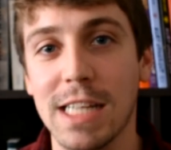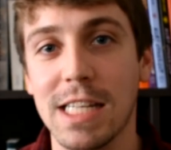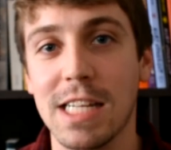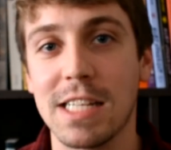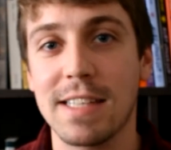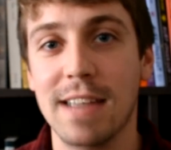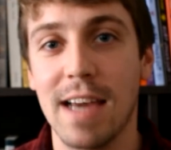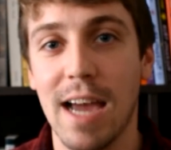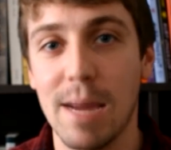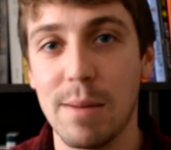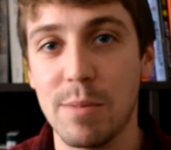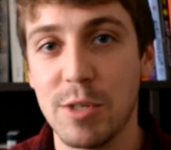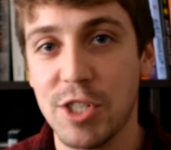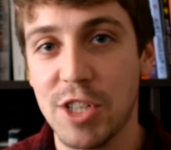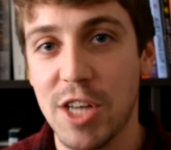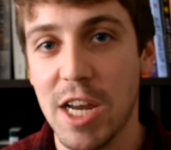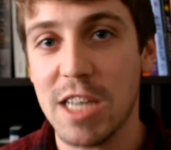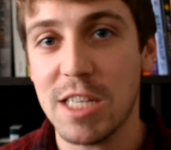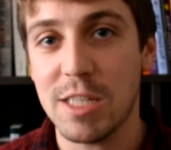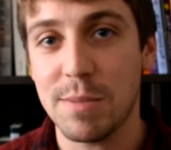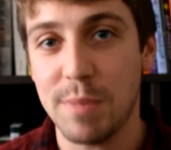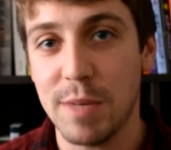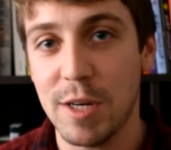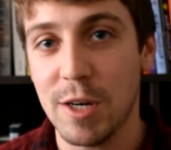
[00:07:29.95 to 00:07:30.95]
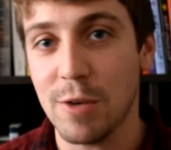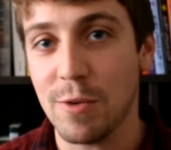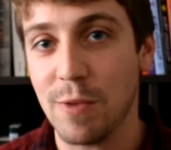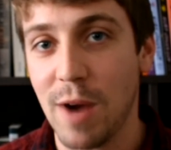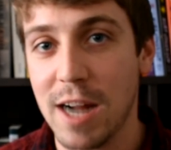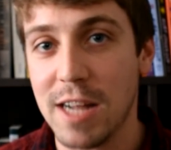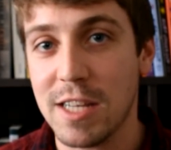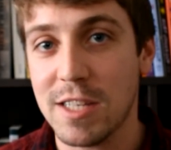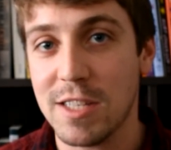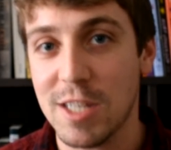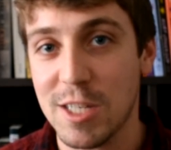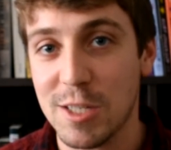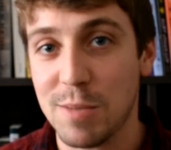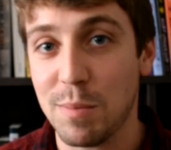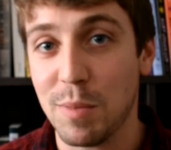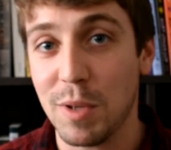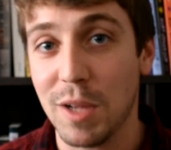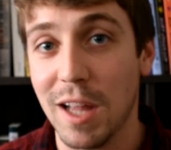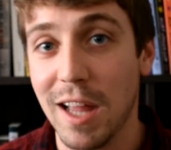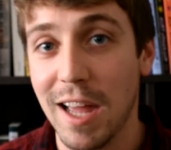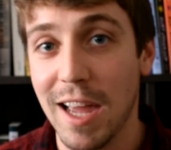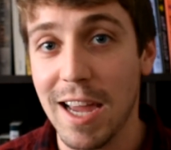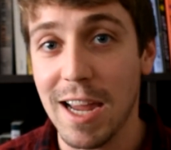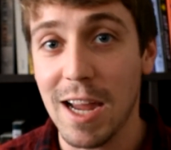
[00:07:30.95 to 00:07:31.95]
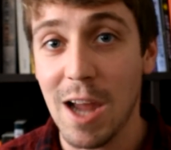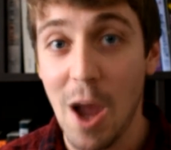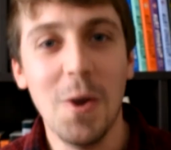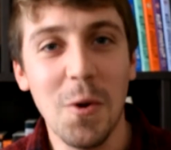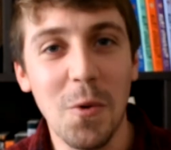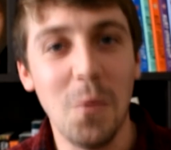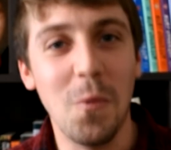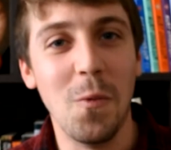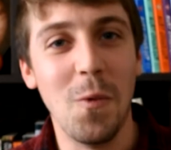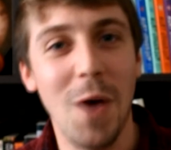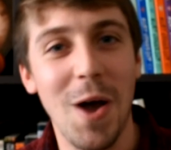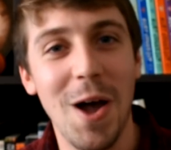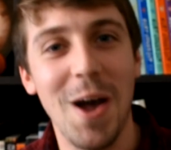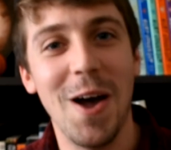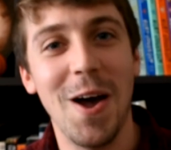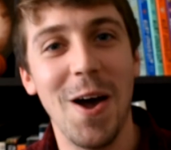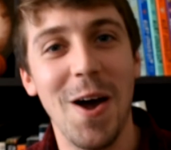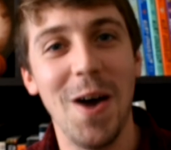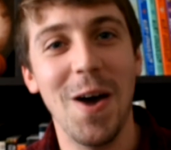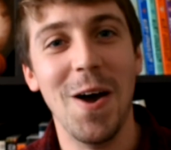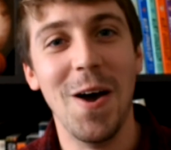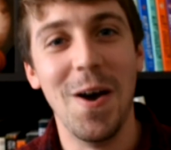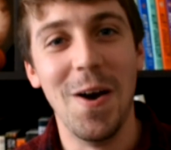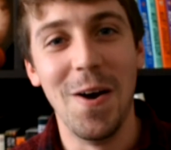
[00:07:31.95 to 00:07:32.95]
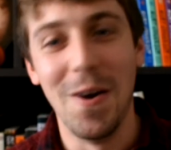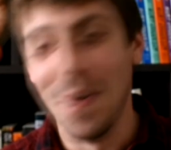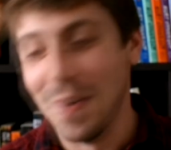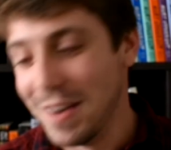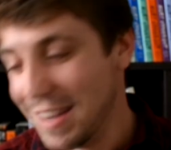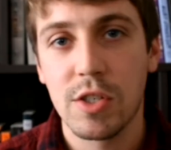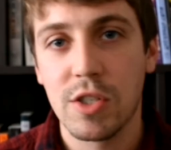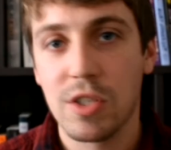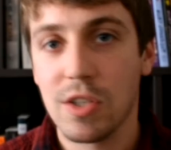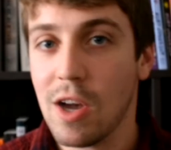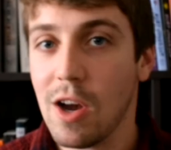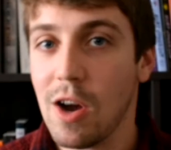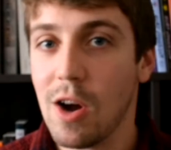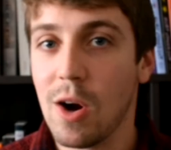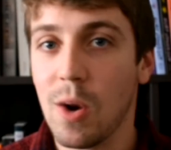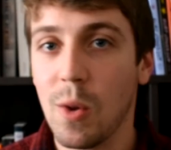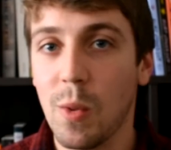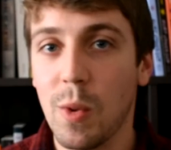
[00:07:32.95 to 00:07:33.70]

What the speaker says: at the time Shakespeare writes this play. Whoa. So,